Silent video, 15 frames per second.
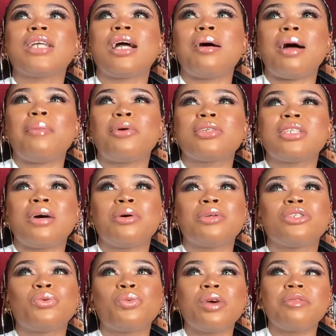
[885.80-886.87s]
because I was
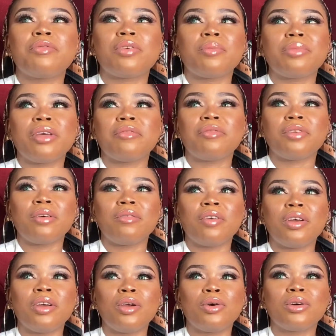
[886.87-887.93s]
away from them for a
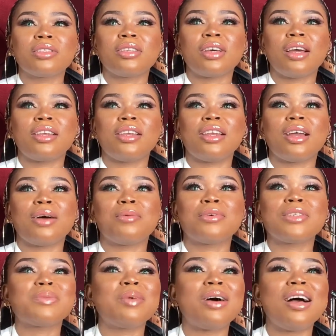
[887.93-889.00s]
very long time, then I
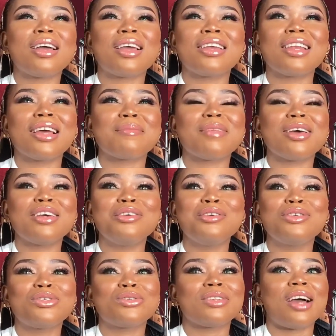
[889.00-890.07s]
was back, and I'm not
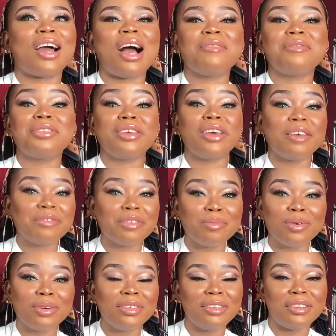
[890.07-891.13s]
used to like having
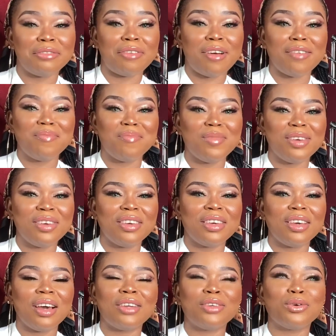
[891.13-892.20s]
everybody around me
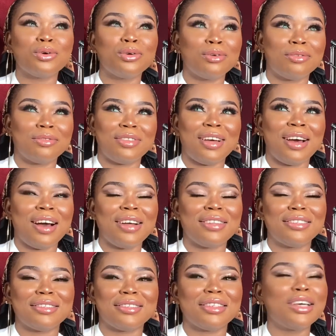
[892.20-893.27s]
and all of that.
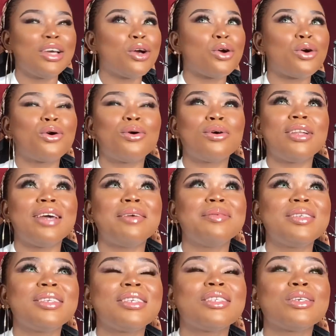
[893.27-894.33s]
God, I
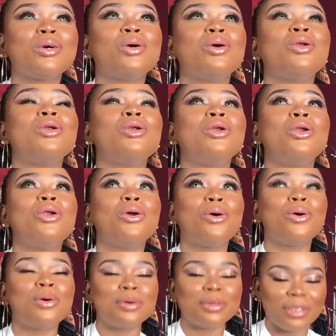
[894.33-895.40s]
miss it a
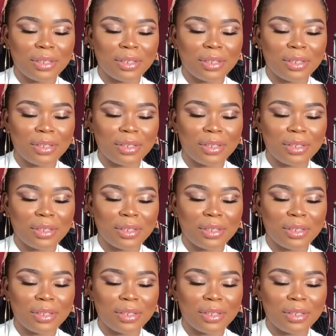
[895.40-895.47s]
lot.